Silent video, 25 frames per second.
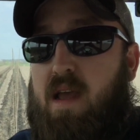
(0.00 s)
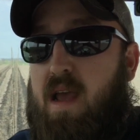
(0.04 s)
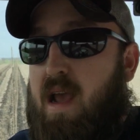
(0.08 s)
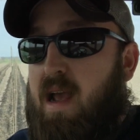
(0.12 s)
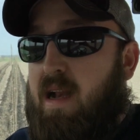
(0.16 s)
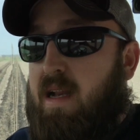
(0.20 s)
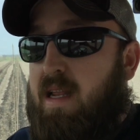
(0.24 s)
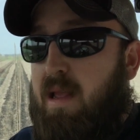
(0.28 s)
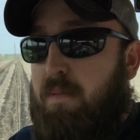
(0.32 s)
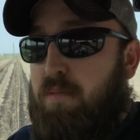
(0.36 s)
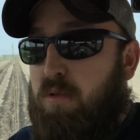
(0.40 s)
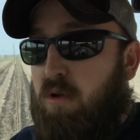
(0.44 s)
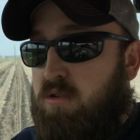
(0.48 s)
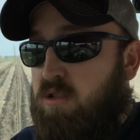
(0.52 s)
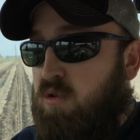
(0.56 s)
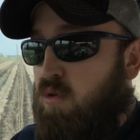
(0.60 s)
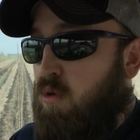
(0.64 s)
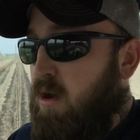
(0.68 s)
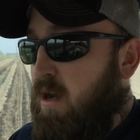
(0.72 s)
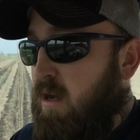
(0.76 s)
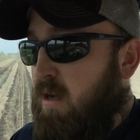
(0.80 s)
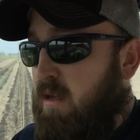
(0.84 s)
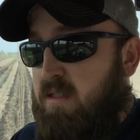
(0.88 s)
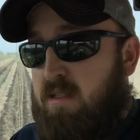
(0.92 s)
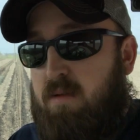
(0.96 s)
and keep those
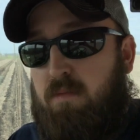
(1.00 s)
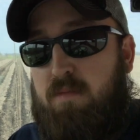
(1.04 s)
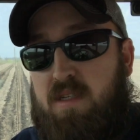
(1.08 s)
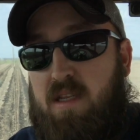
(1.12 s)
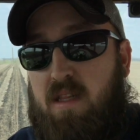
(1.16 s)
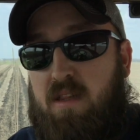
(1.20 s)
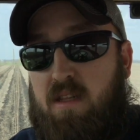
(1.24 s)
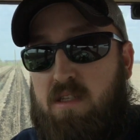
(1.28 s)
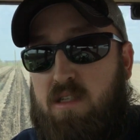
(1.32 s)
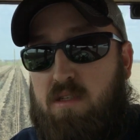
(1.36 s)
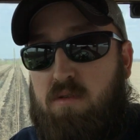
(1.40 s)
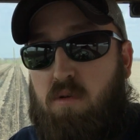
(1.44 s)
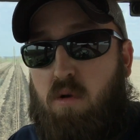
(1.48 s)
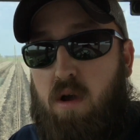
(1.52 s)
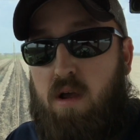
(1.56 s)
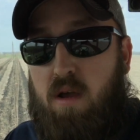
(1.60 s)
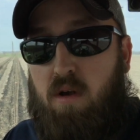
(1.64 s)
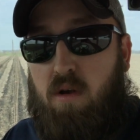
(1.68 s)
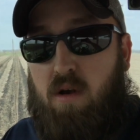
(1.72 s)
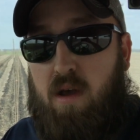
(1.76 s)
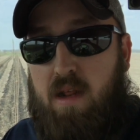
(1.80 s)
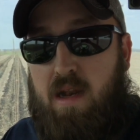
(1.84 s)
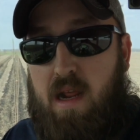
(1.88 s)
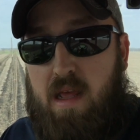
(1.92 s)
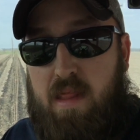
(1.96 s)
organisms in the
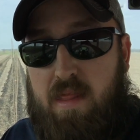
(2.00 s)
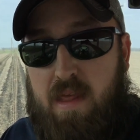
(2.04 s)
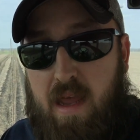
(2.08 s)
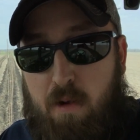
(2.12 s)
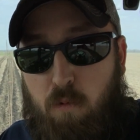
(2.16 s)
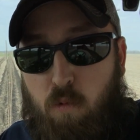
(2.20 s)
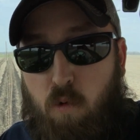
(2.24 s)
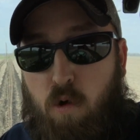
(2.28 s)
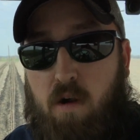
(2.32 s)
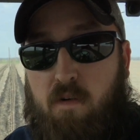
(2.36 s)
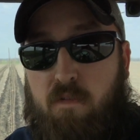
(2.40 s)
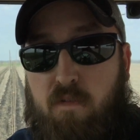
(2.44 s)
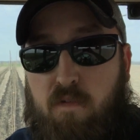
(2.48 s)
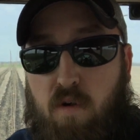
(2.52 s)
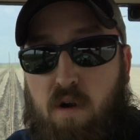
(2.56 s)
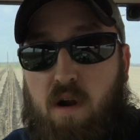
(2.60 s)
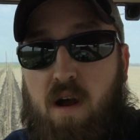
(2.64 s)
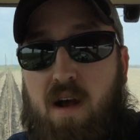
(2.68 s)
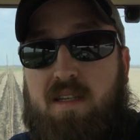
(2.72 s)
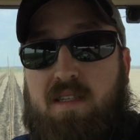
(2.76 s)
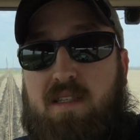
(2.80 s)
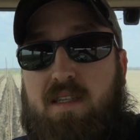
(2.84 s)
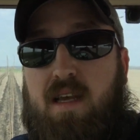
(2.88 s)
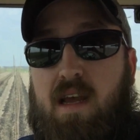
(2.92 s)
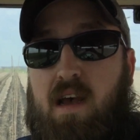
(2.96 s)
soil, and they work for
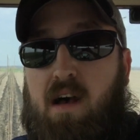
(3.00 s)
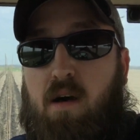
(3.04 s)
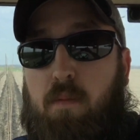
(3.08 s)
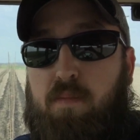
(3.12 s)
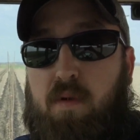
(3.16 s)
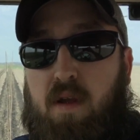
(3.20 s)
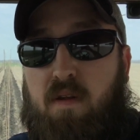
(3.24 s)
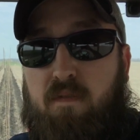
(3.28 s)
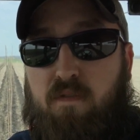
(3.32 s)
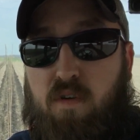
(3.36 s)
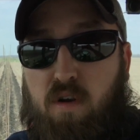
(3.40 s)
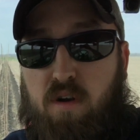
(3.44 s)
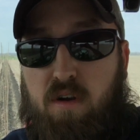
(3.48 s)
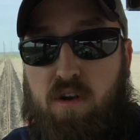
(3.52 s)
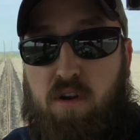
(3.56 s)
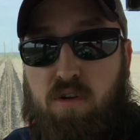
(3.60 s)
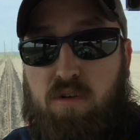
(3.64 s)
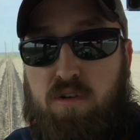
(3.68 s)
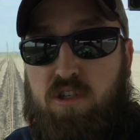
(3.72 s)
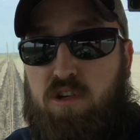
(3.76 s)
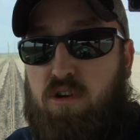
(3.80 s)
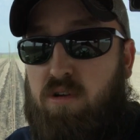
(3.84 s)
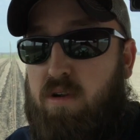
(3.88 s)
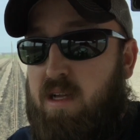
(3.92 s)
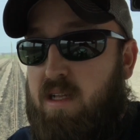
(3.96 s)
us. They help convert
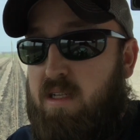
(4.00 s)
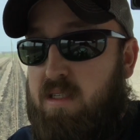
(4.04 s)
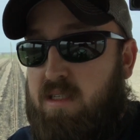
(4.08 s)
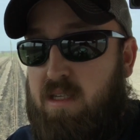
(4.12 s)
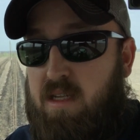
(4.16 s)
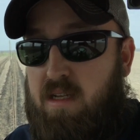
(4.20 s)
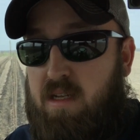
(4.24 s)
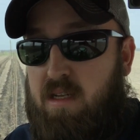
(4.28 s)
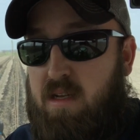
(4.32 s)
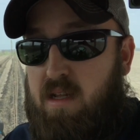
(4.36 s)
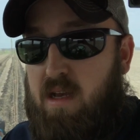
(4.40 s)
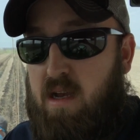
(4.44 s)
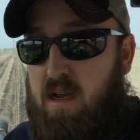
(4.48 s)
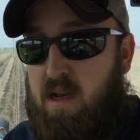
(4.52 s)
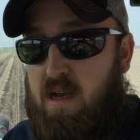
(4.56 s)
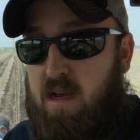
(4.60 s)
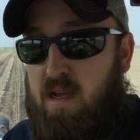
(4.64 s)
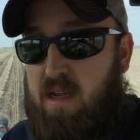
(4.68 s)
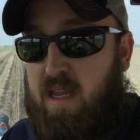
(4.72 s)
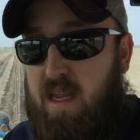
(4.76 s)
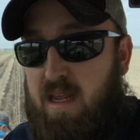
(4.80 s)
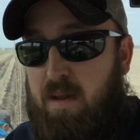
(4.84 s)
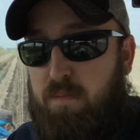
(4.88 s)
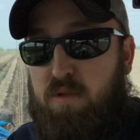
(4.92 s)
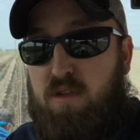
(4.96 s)
nutrients and
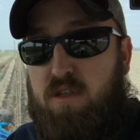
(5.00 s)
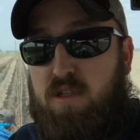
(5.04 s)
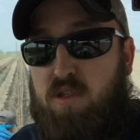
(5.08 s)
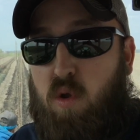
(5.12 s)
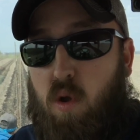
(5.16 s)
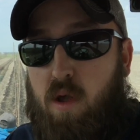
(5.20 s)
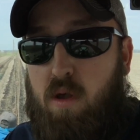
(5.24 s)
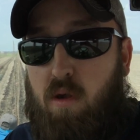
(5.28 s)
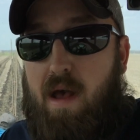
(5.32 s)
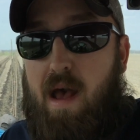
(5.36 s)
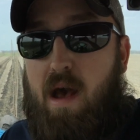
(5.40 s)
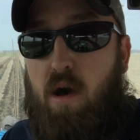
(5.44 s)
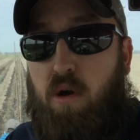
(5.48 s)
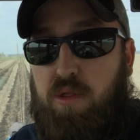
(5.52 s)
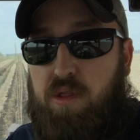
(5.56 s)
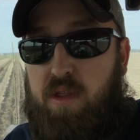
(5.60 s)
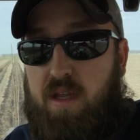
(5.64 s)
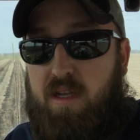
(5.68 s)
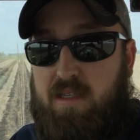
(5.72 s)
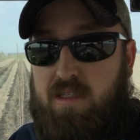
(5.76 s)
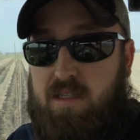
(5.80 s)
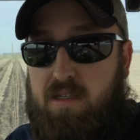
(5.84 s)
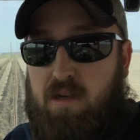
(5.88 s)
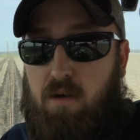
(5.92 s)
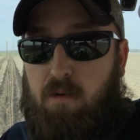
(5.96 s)
keep the soil
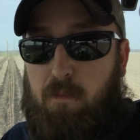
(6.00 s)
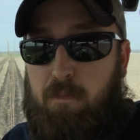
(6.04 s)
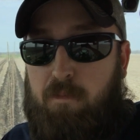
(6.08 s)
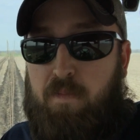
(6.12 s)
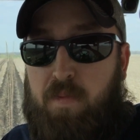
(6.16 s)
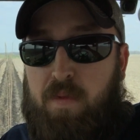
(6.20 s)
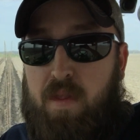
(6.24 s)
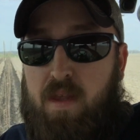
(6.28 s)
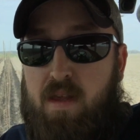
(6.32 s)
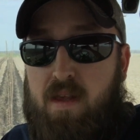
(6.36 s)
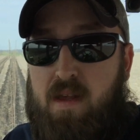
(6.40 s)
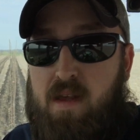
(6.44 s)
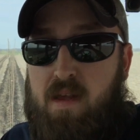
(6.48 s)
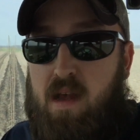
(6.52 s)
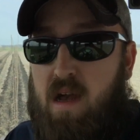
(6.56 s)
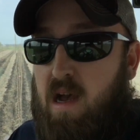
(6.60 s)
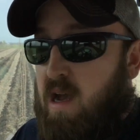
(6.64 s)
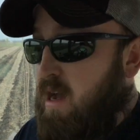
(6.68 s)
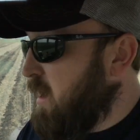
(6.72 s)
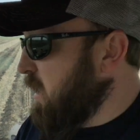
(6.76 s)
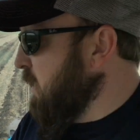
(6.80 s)
healthy. So we